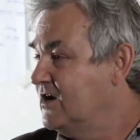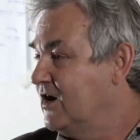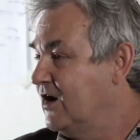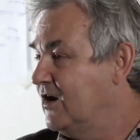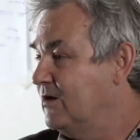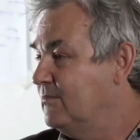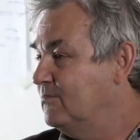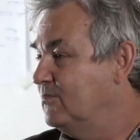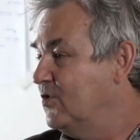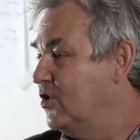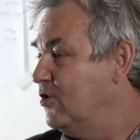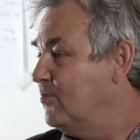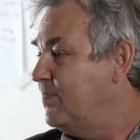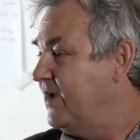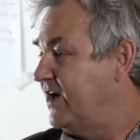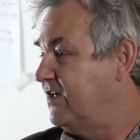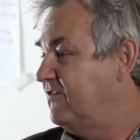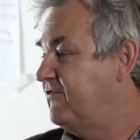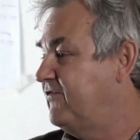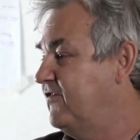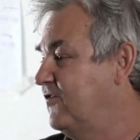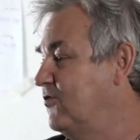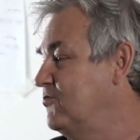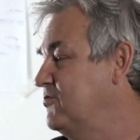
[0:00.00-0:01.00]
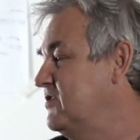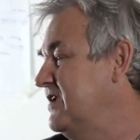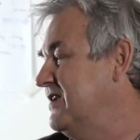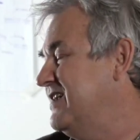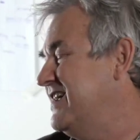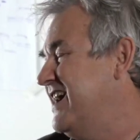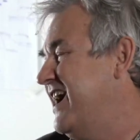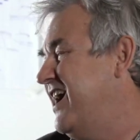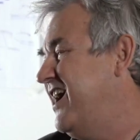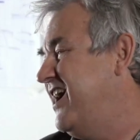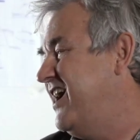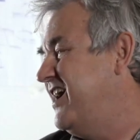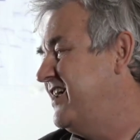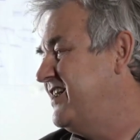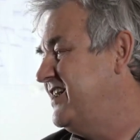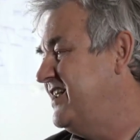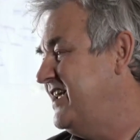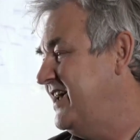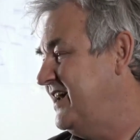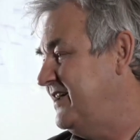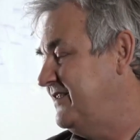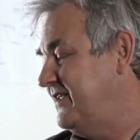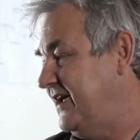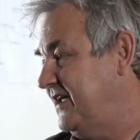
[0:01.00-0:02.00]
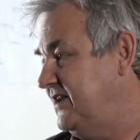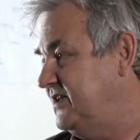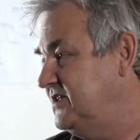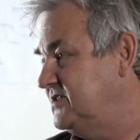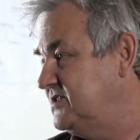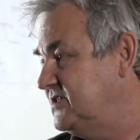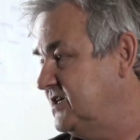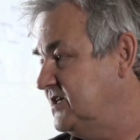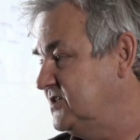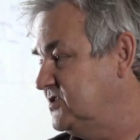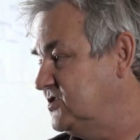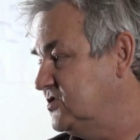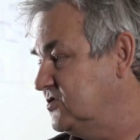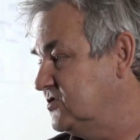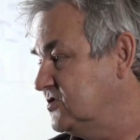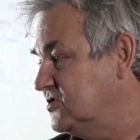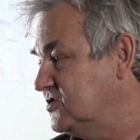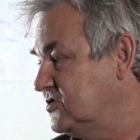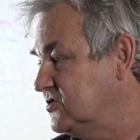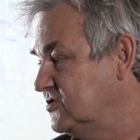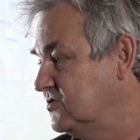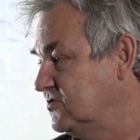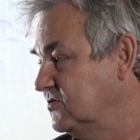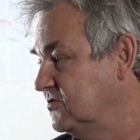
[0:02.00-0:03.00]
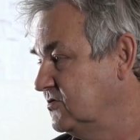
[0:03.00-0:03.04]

a mobile phone hardly had any sensors.